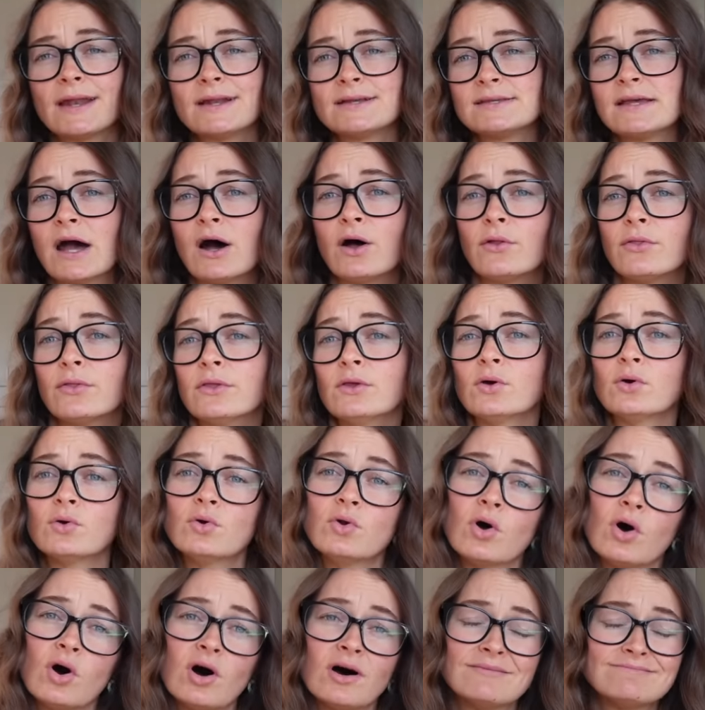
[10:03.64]
it is healthy or
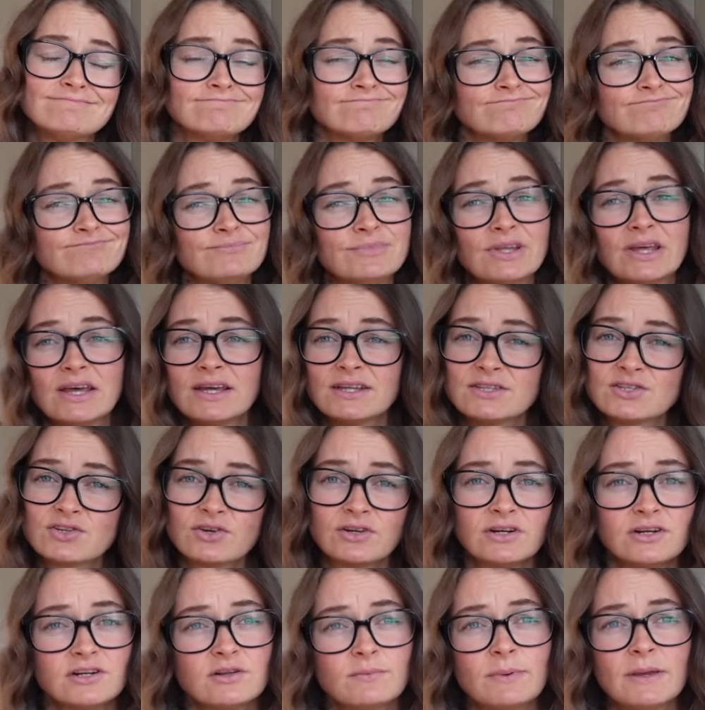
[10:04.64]
not, it's
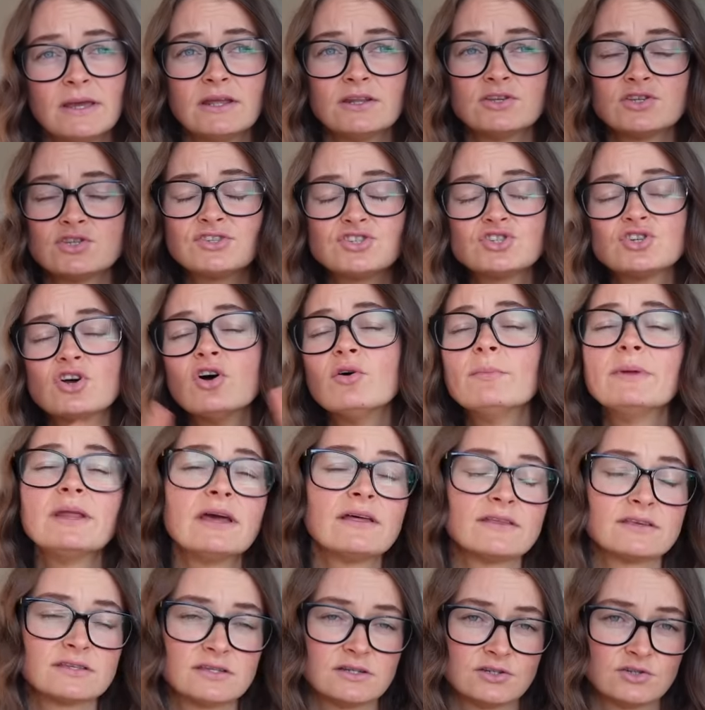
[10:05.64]
going to depend so many
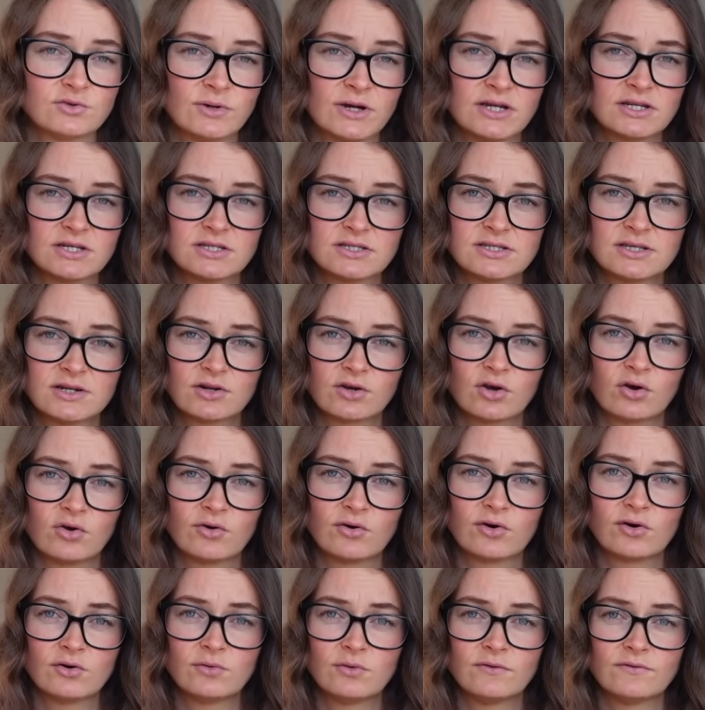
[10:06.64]
other situations that are
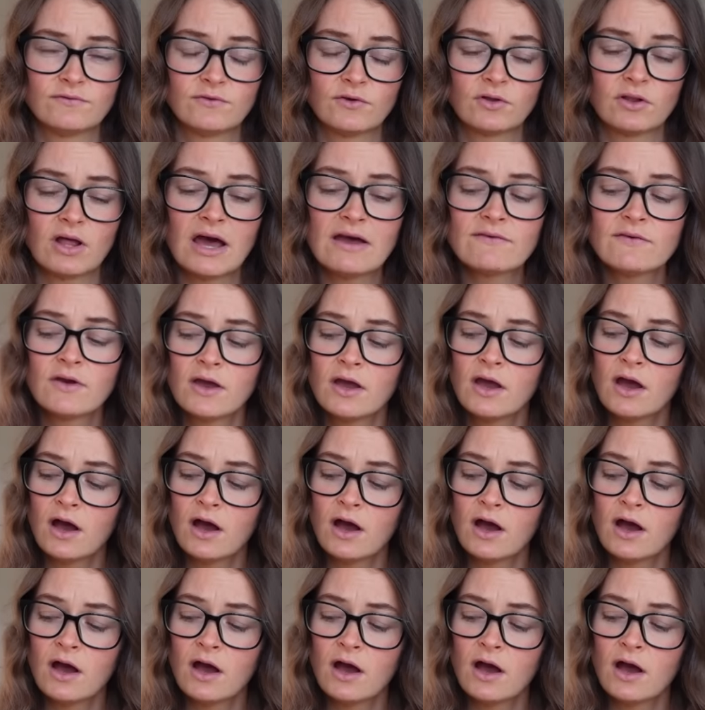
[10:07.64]
going on in your life